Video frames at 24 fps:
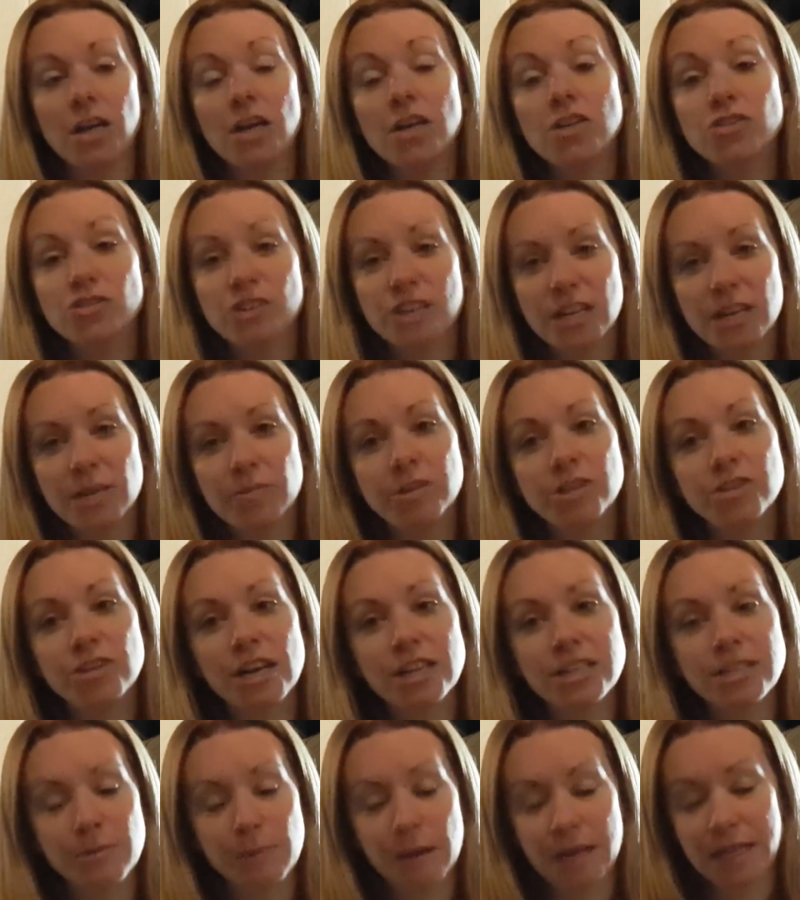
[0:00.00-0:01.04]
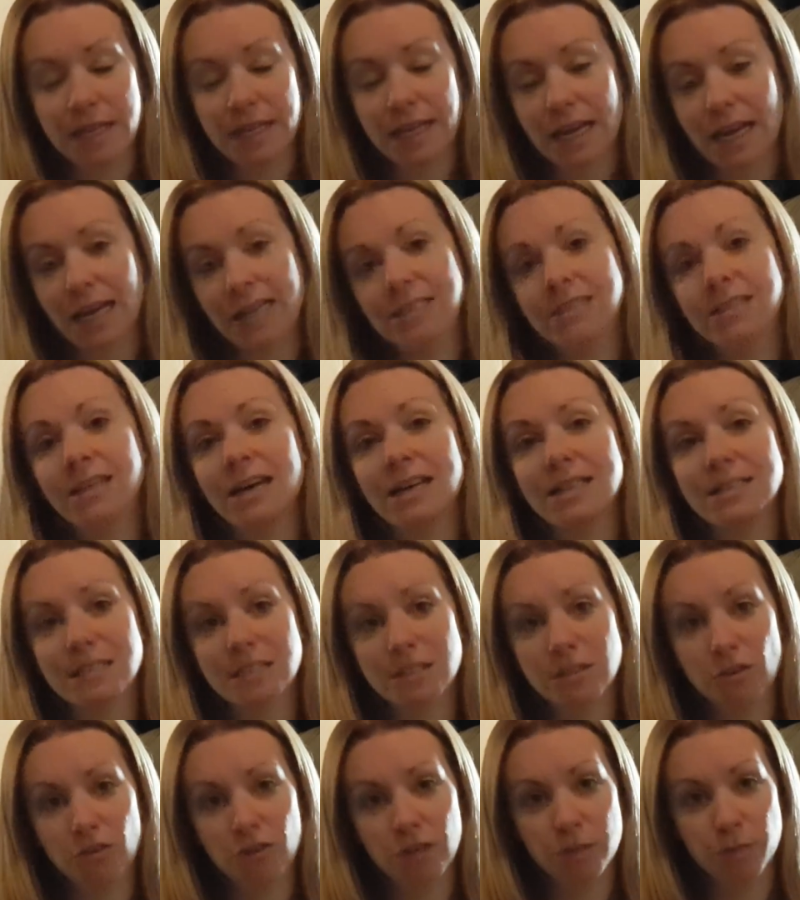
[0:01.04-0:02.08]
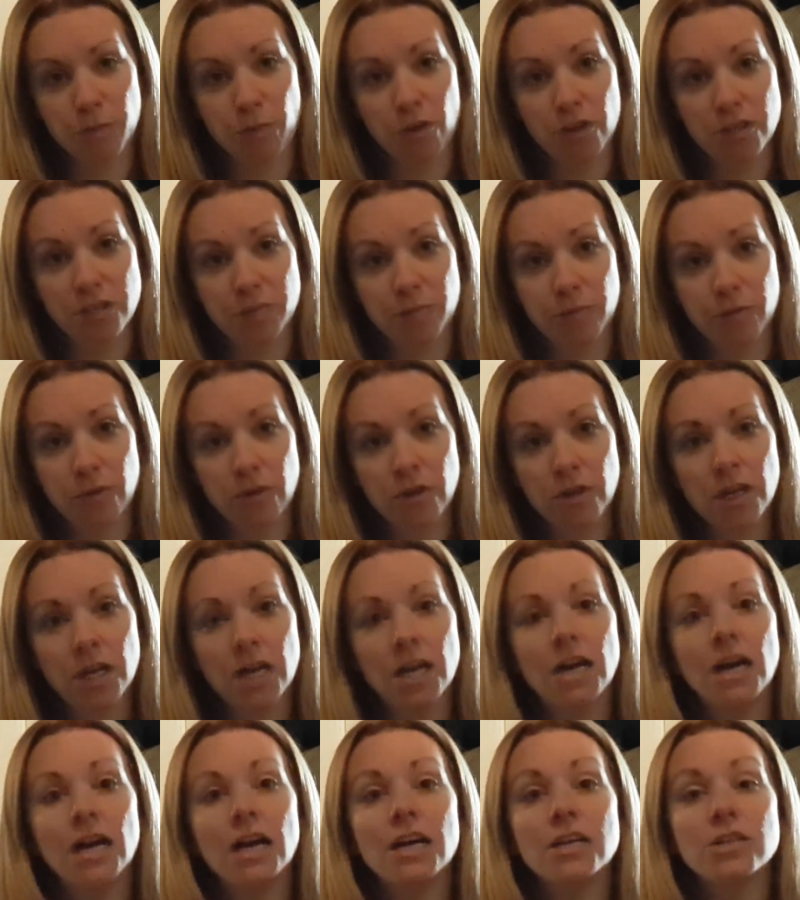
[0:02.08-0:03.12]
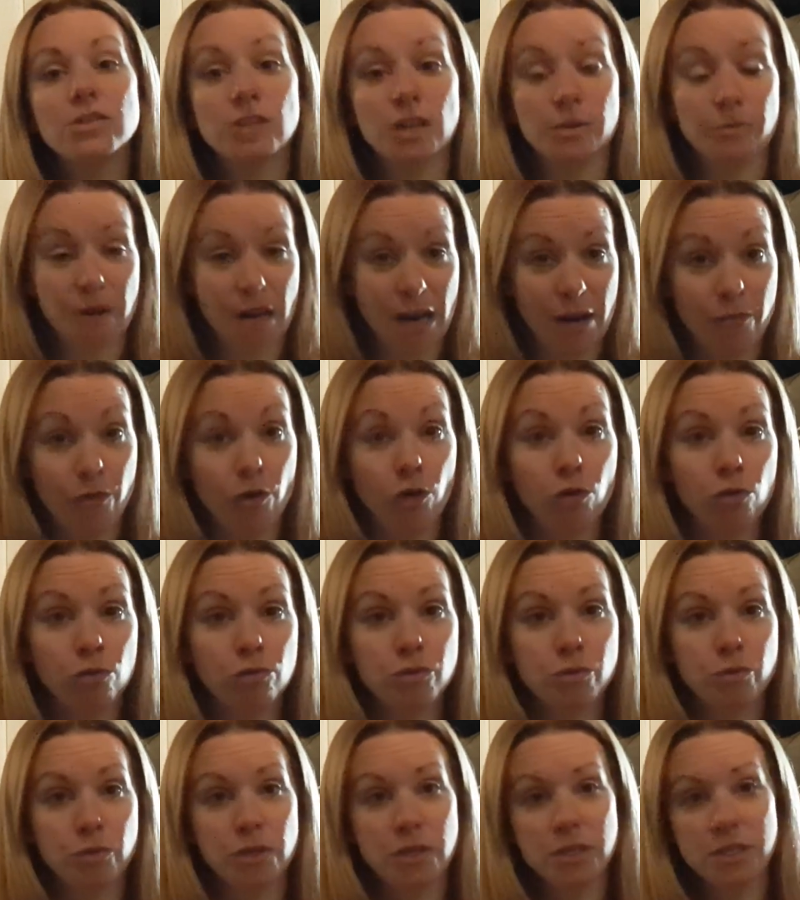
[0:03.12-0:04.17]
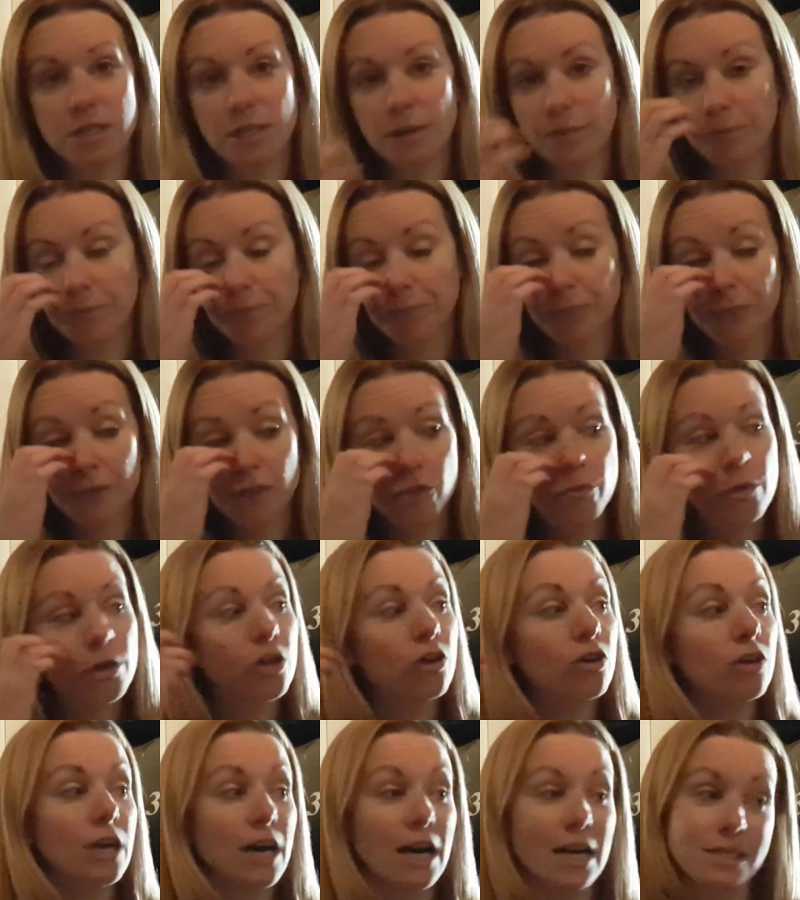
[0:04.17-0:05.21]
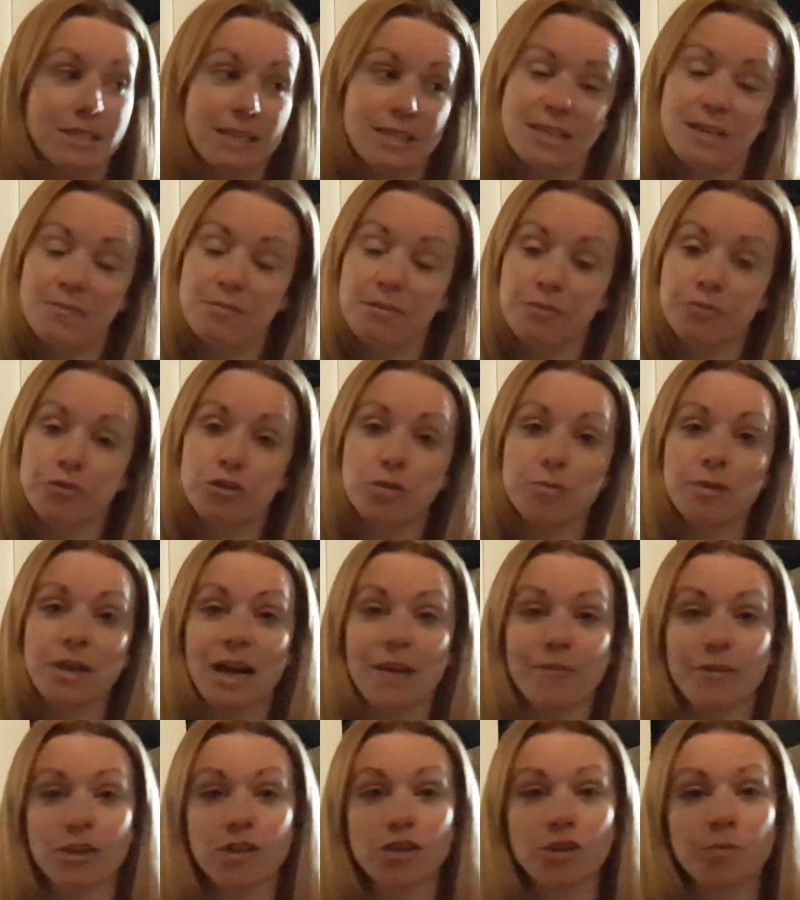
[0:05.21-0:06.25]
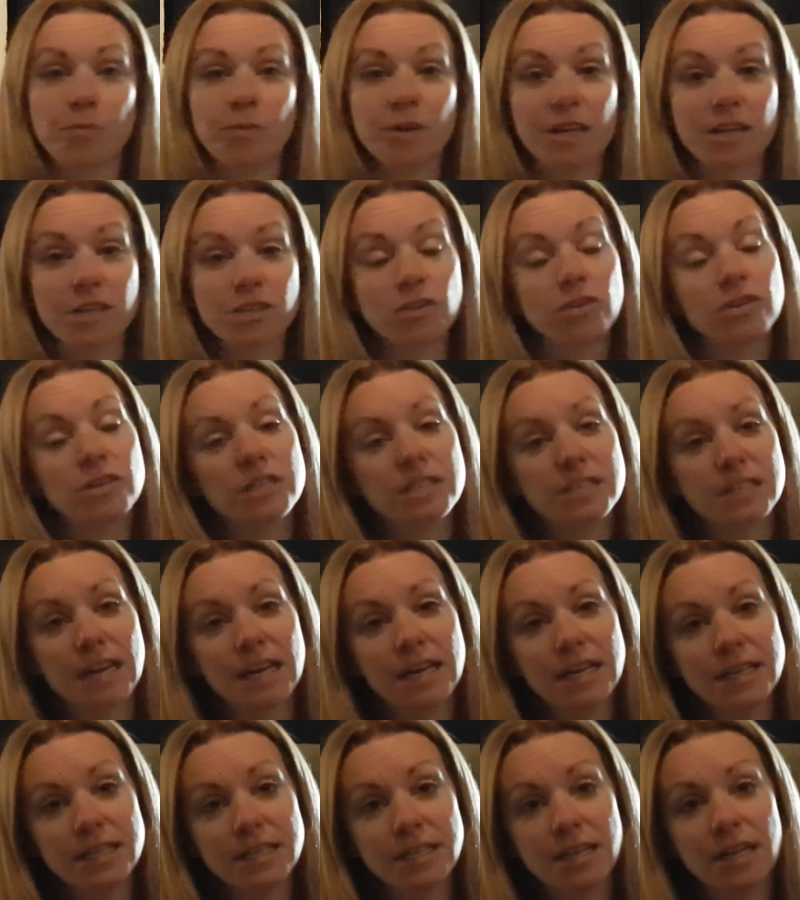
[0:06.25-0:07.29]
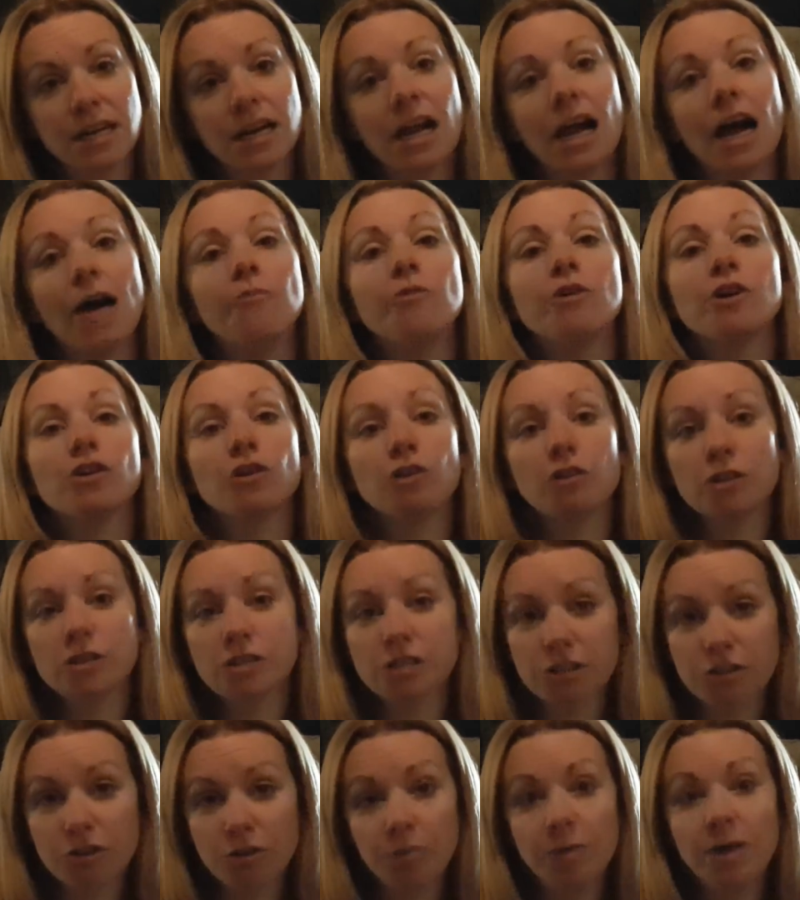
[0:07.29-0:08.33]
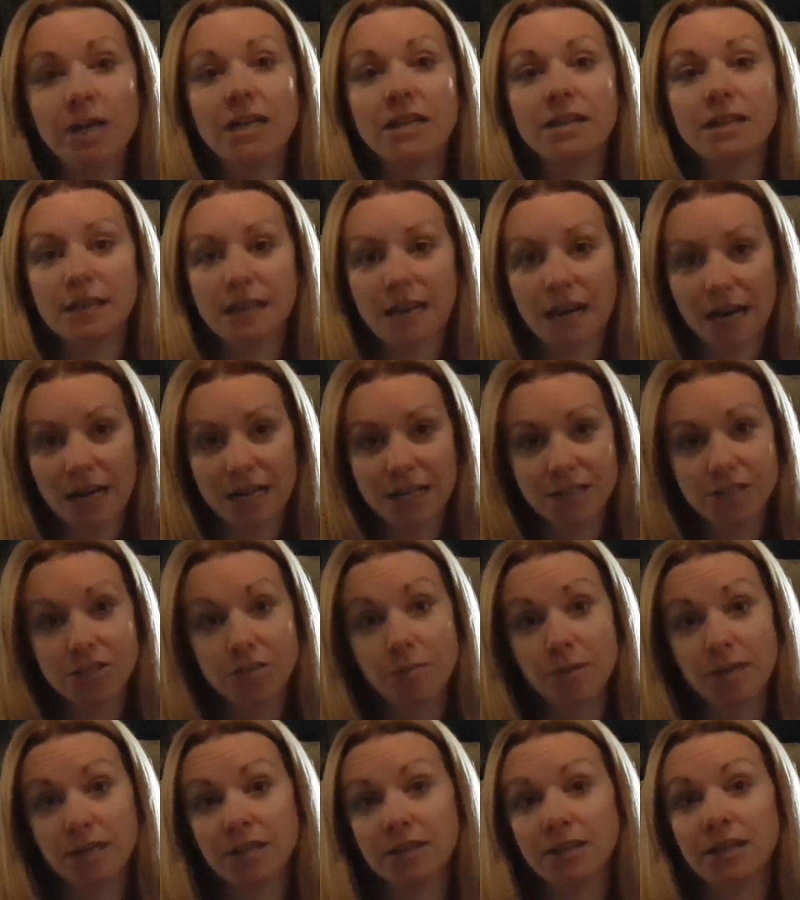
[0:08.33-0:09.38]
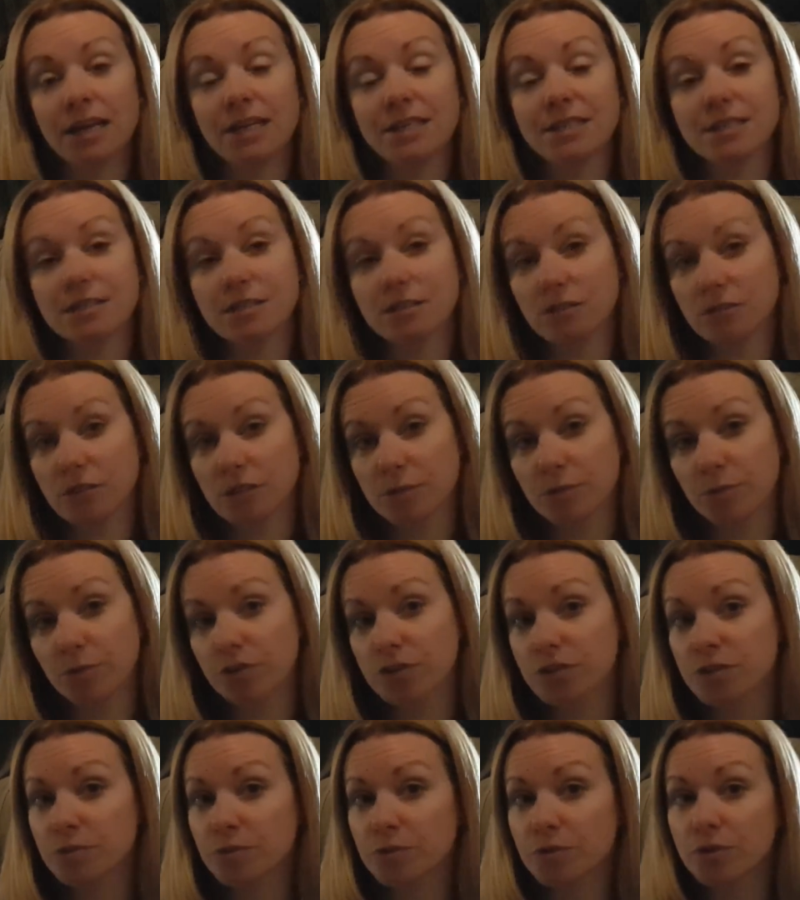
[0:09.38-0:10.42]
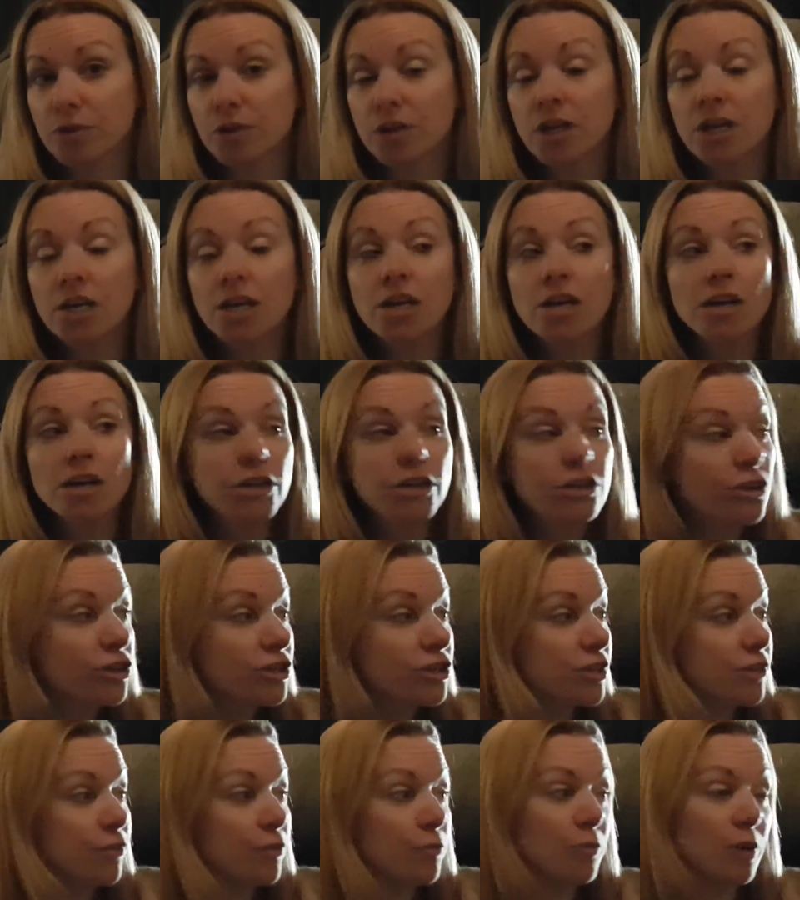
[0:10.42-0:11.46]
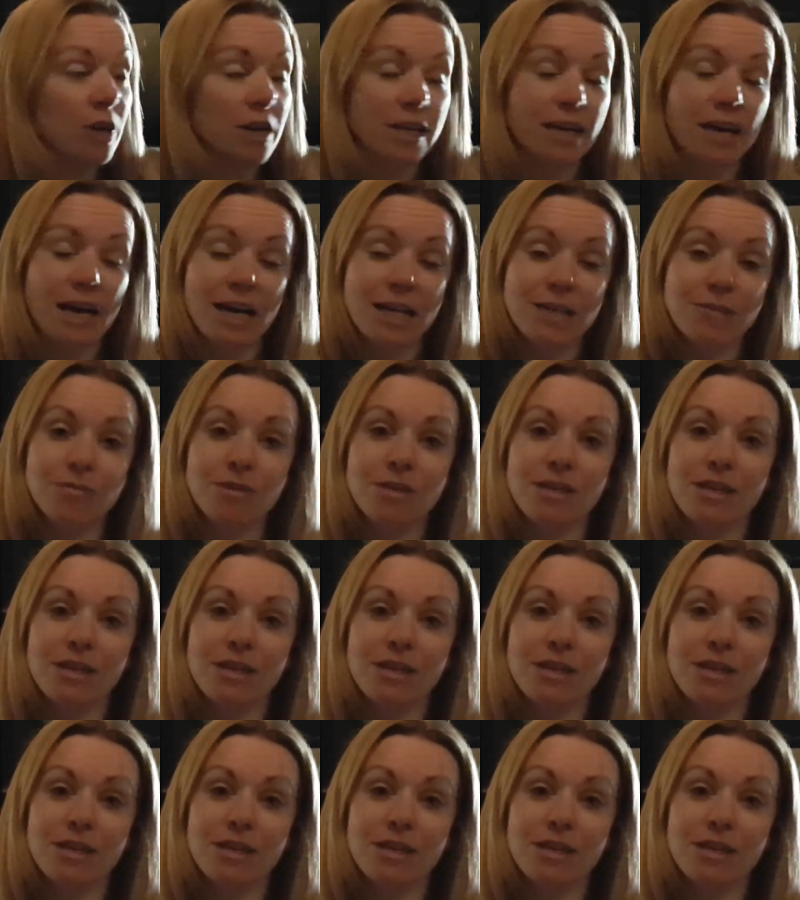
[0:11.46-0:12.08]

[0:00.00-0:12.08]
So here we try to make the cask last as long as possible so that we have old wood. So as I said before, we have a cooperage on site and we're constantly repairing the cask to make it last as long as possible. Usually from one cask we